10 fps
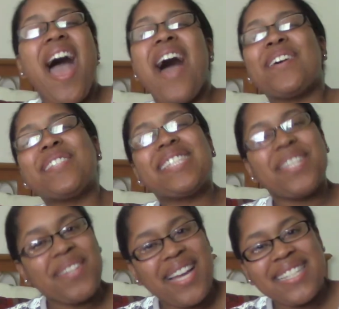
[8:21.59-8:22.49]
I will see
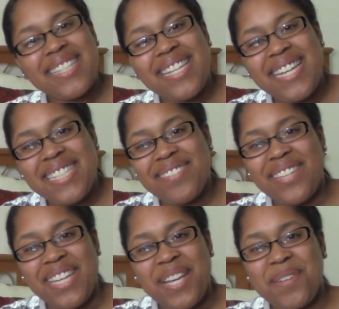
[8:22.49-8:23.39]
you guys in the next
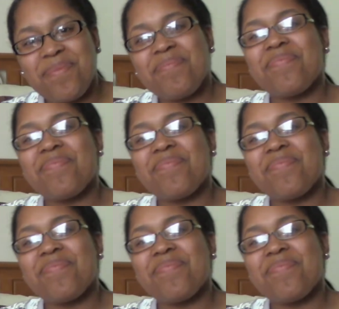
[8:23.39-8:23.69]
video.